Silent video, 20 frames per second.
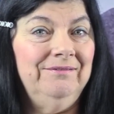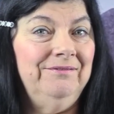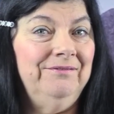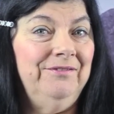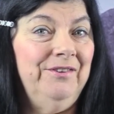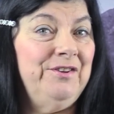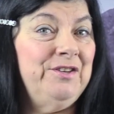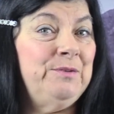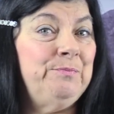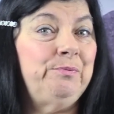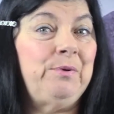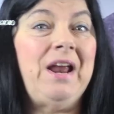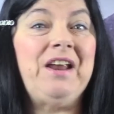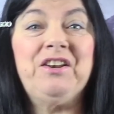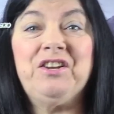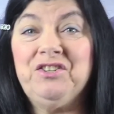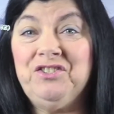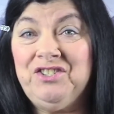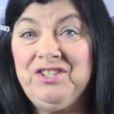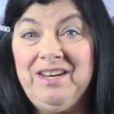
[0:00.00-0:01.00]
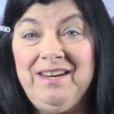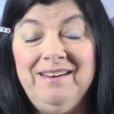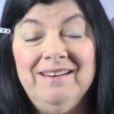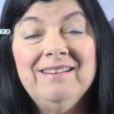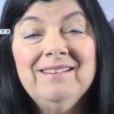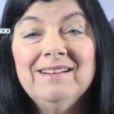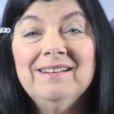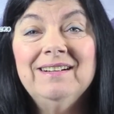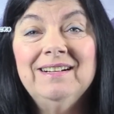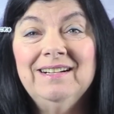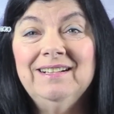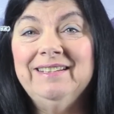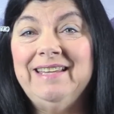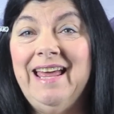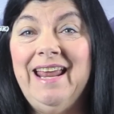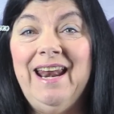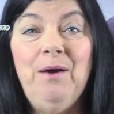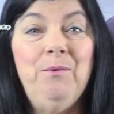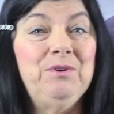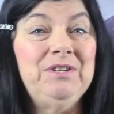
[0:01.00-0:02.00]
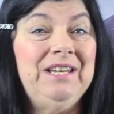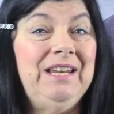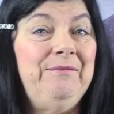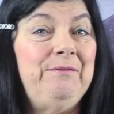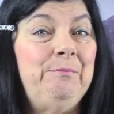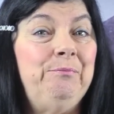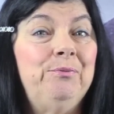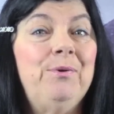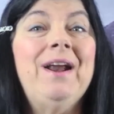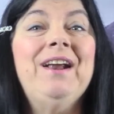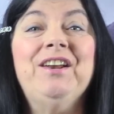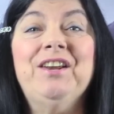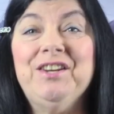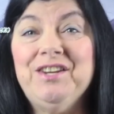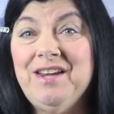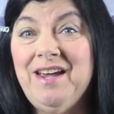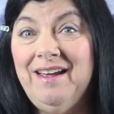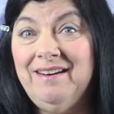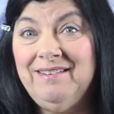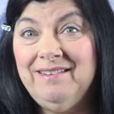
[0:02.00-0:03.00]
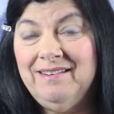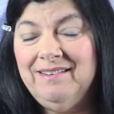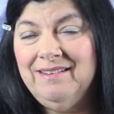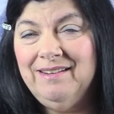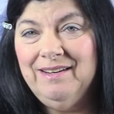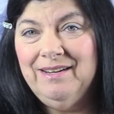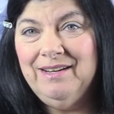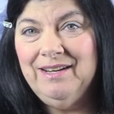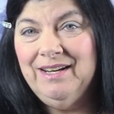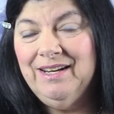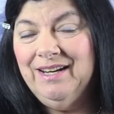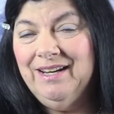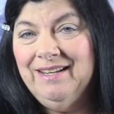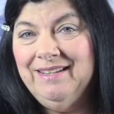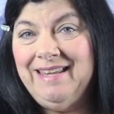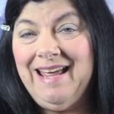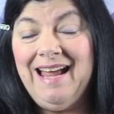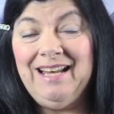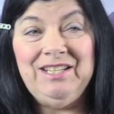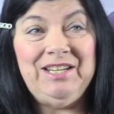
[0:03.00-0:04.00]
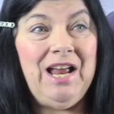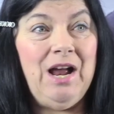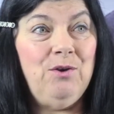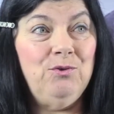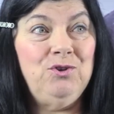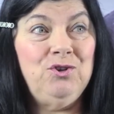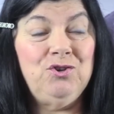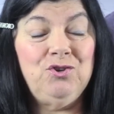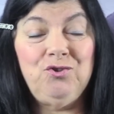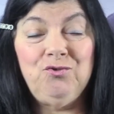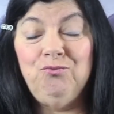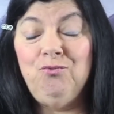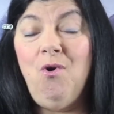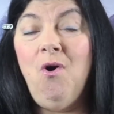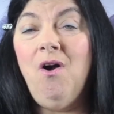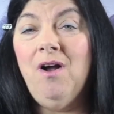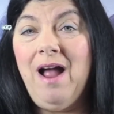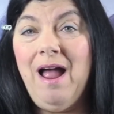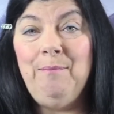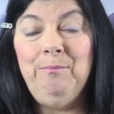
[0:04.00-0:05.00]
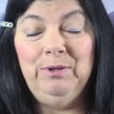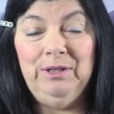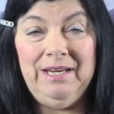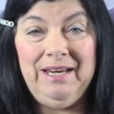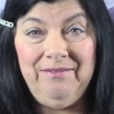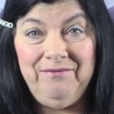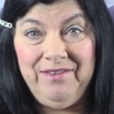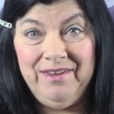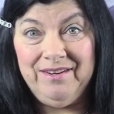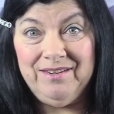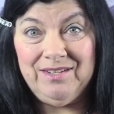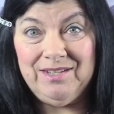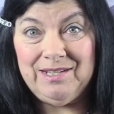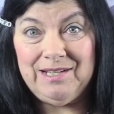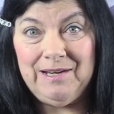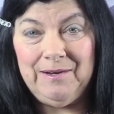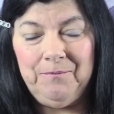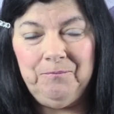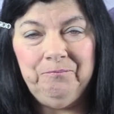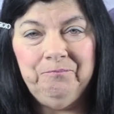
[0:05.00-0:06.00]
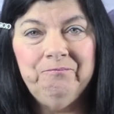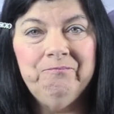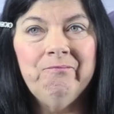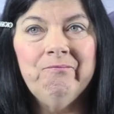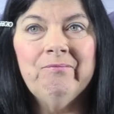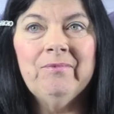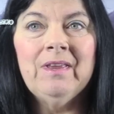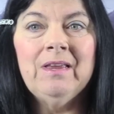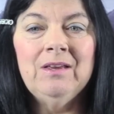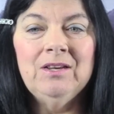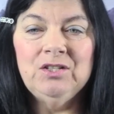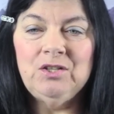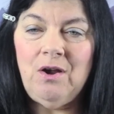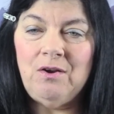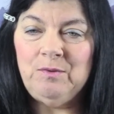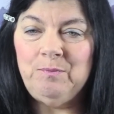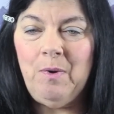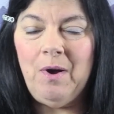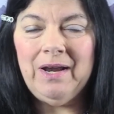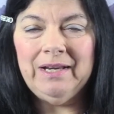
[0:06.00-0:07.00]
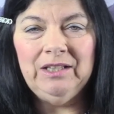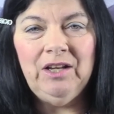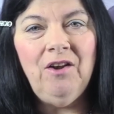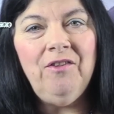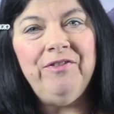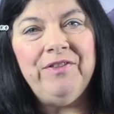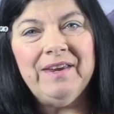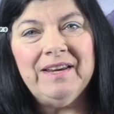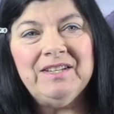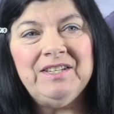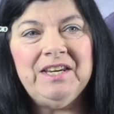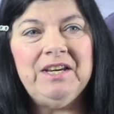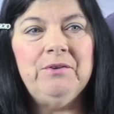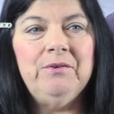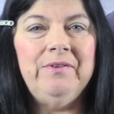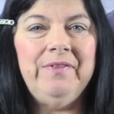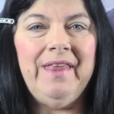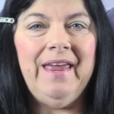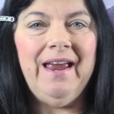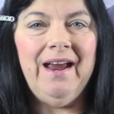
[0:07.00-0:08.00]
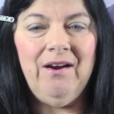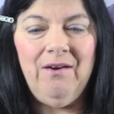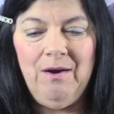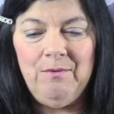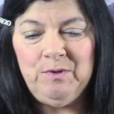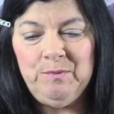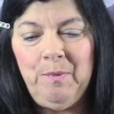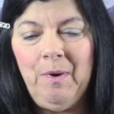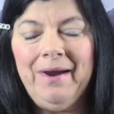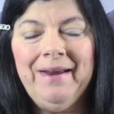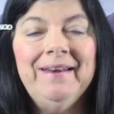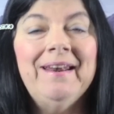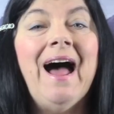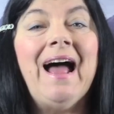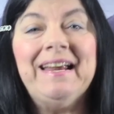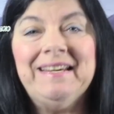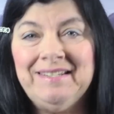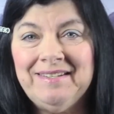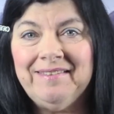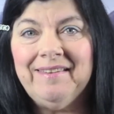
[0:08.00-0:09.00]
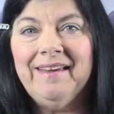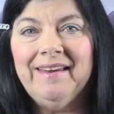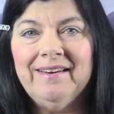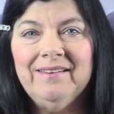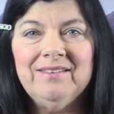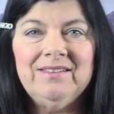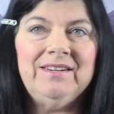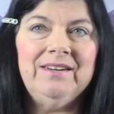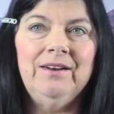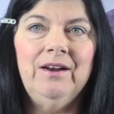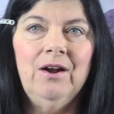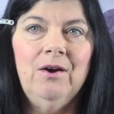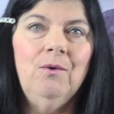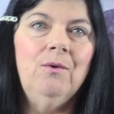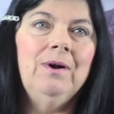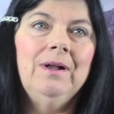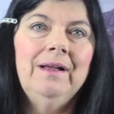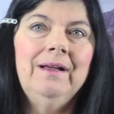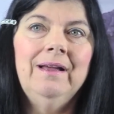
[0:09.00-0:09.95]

for this pregnancy that I wasn't even pregnant yet. That's how strong I believed this. So I was buying little things here and there. I was buying nice things, you know.